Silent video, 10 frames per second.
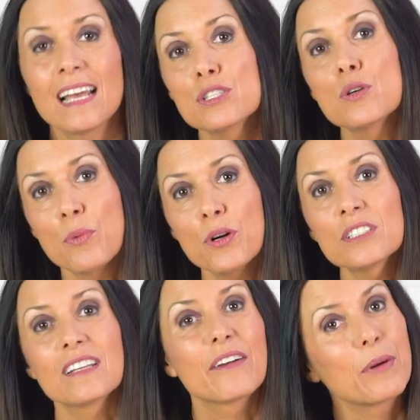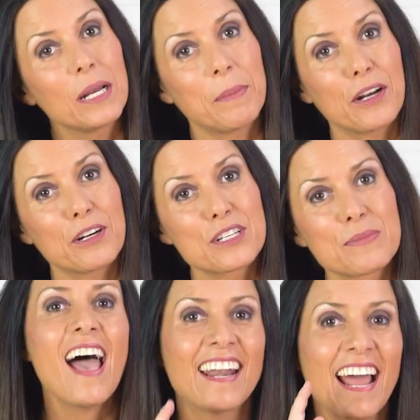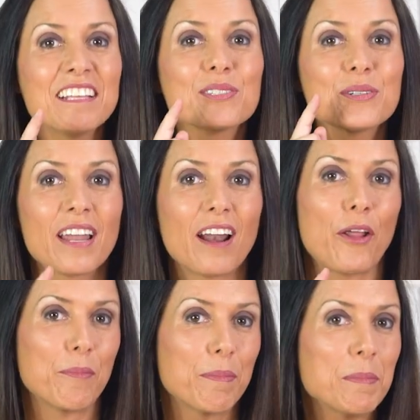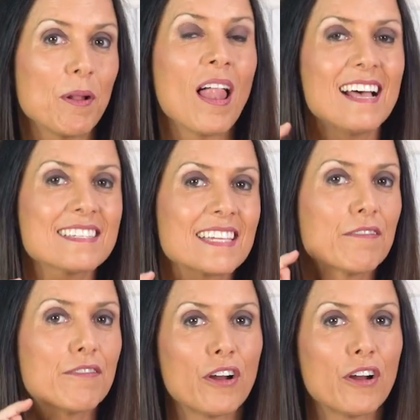That support really matters. And I do get a lot of people asking for